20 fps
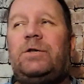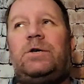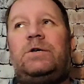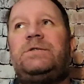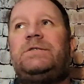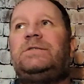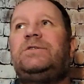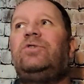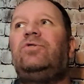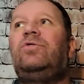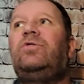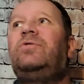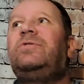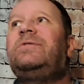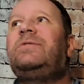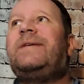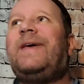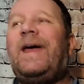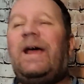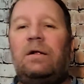just
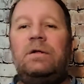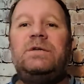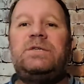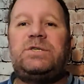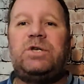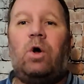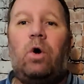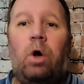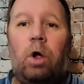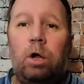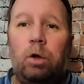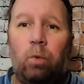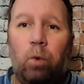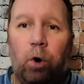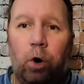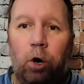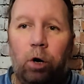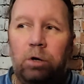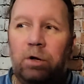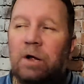tells the whole
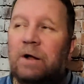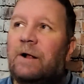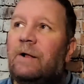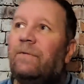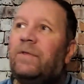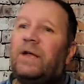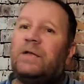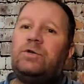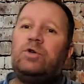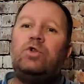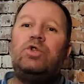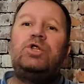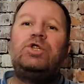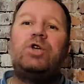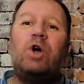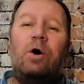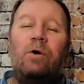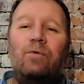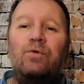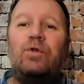world that you
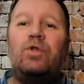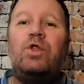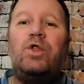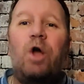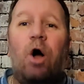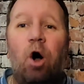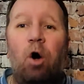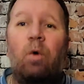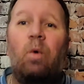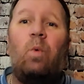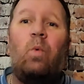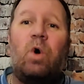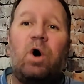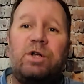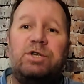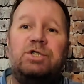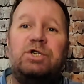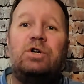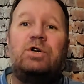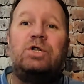don't know
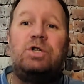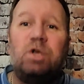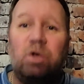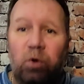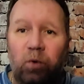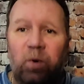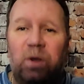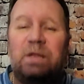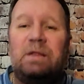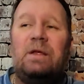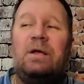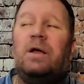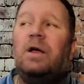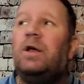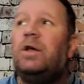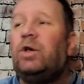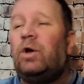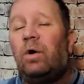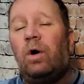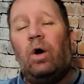what you're doing.
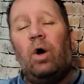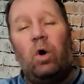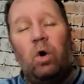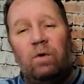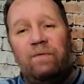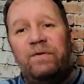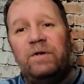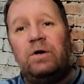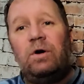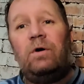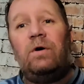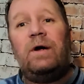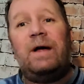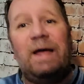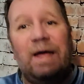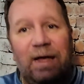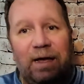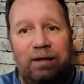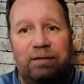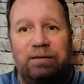You're over your
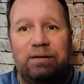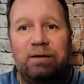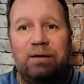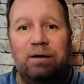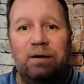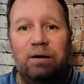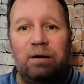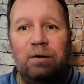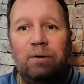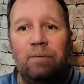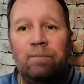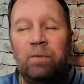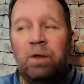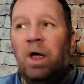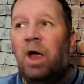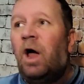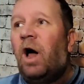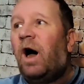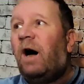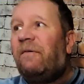head.
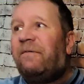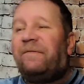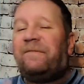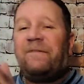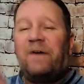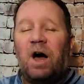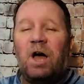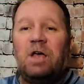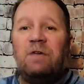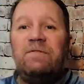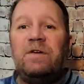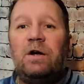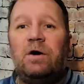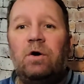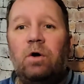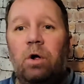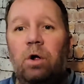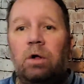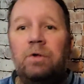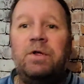A
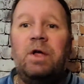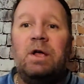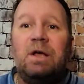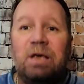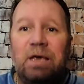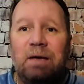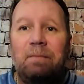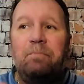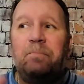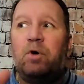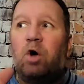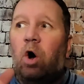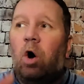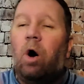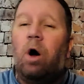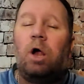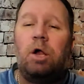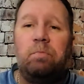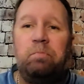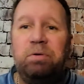5-year-old can
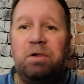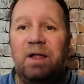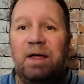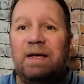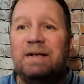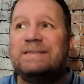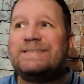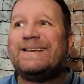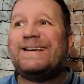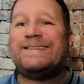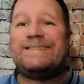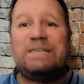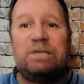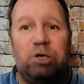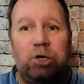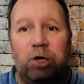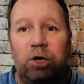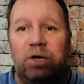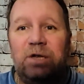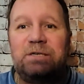call plays as
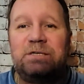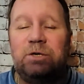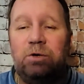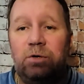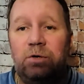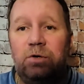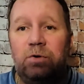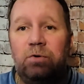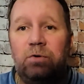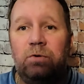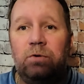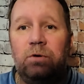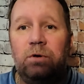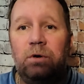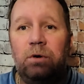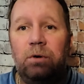good as you do.